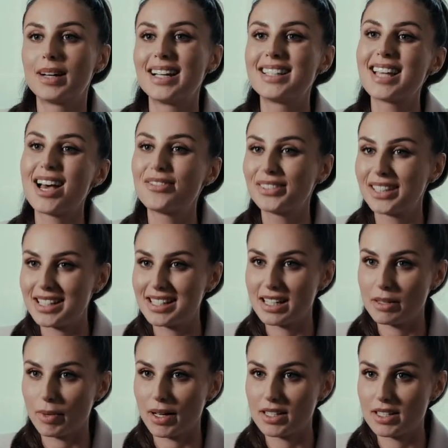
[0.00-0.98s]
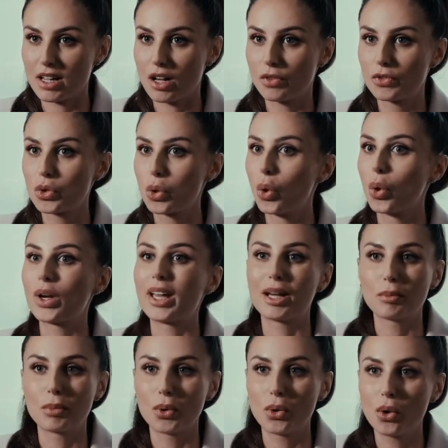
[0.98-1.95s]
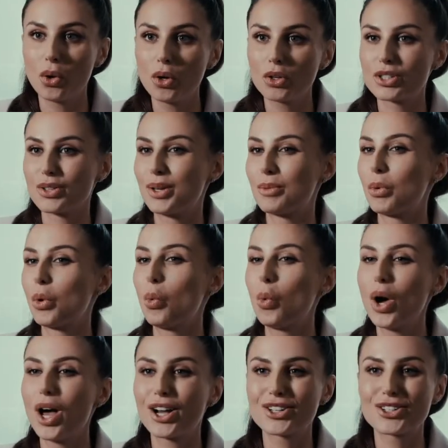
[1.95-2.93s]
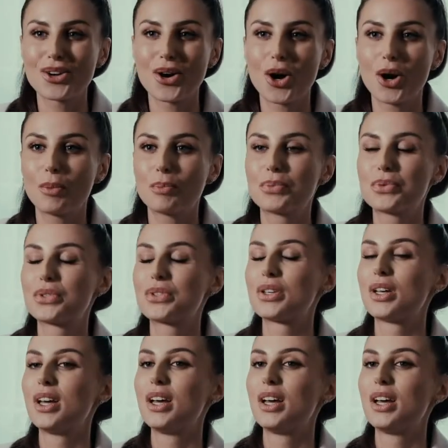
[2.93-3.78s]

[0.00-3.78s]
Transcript: I definitely see myself talking more, doing more workshops,